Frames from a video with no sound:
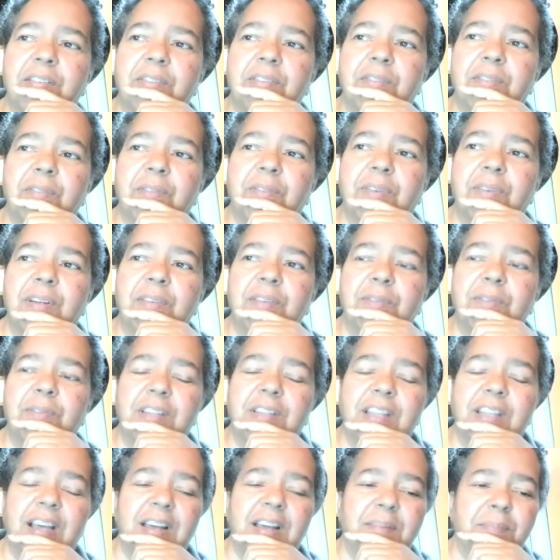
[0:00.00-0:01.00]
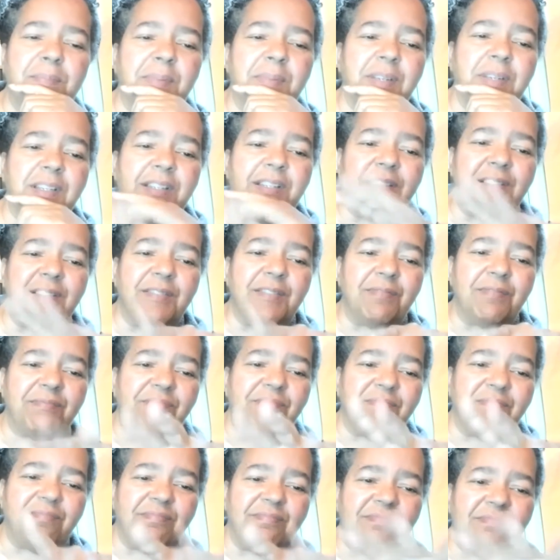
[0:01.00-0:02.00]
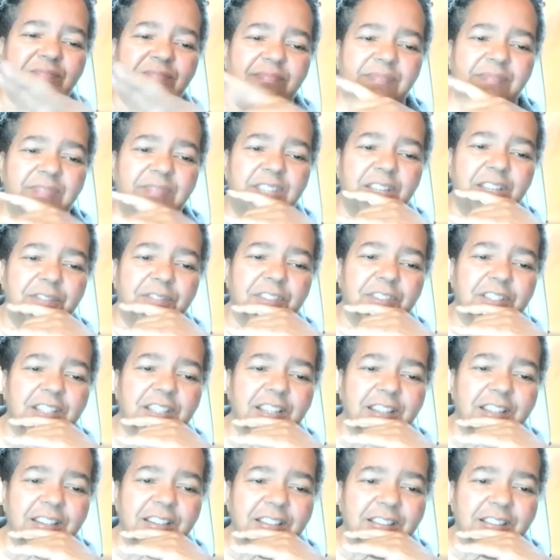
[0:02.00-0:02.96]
would that be, give or take?